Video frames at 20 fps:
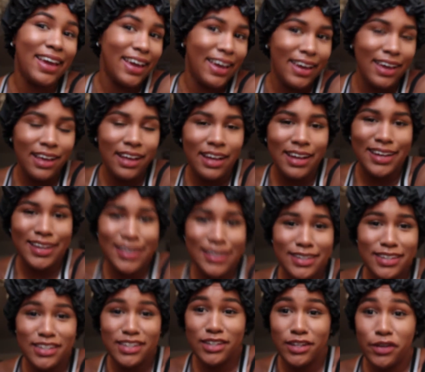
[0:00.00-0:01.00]
Hey
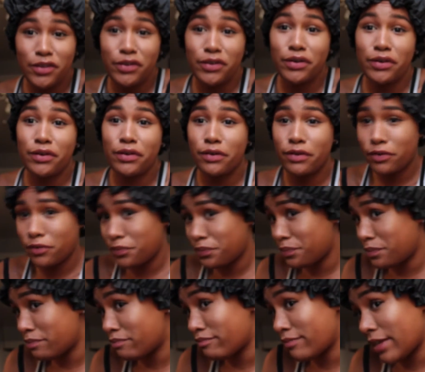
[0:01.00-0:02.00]
guys, so
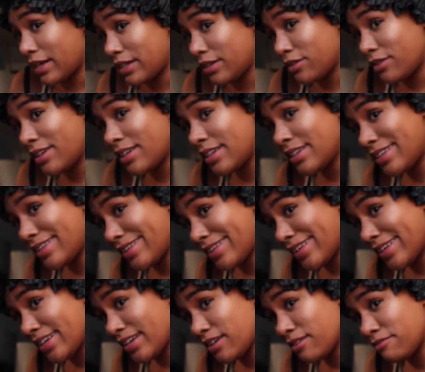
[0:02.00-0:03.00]
as you can
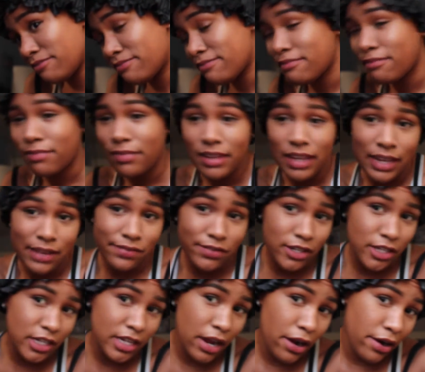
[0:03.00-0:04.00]
see, the
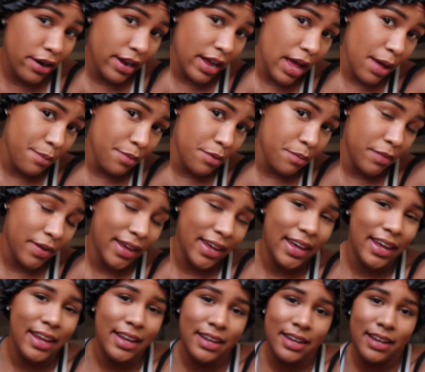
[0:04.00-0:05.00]
shower cap on my
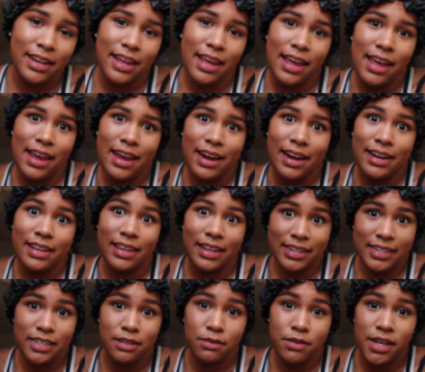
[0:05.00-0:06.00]
head, and
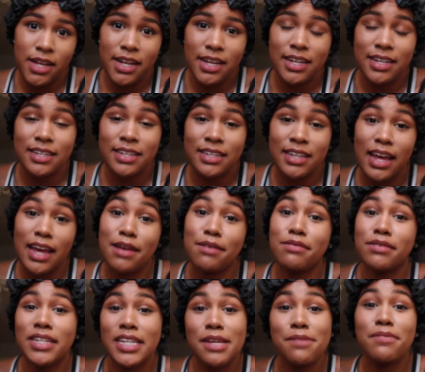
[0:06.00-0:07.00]
that is because I
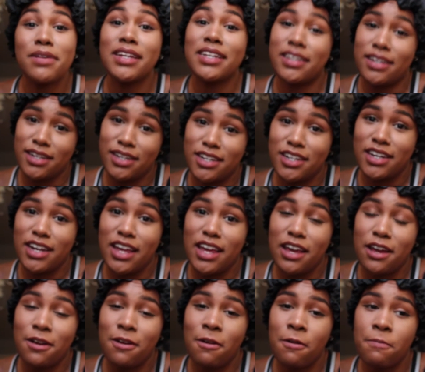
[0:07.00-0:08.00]
am deep
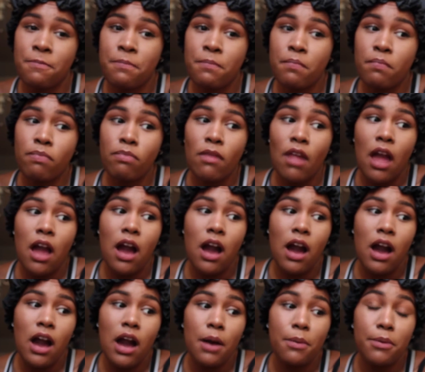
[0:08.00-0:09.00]
conditioning,
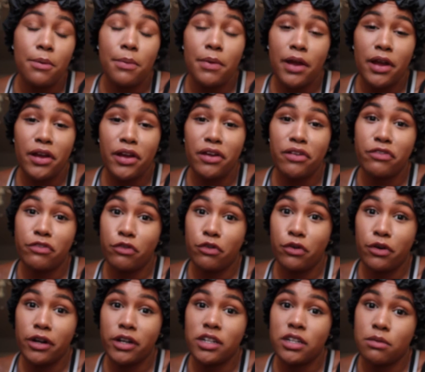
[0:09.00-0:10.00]
preparing
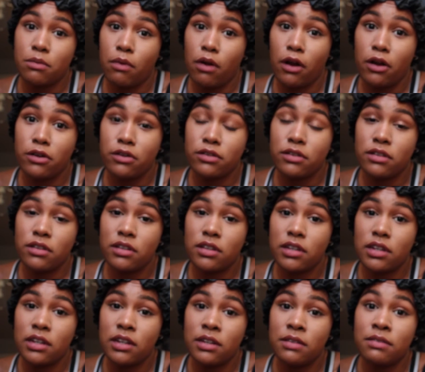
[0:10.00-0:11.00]
for tomorrow's
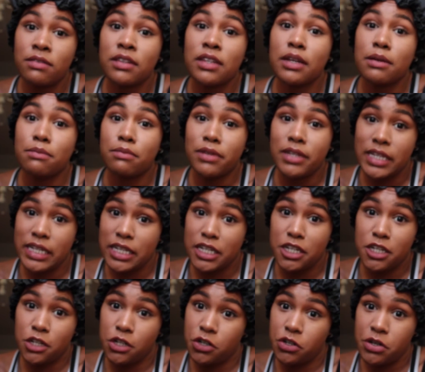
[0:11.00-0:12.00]

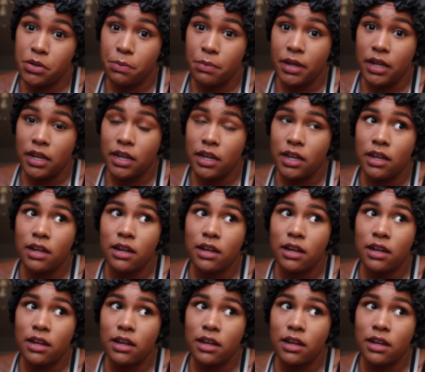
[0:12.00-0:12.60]
bleach treatment.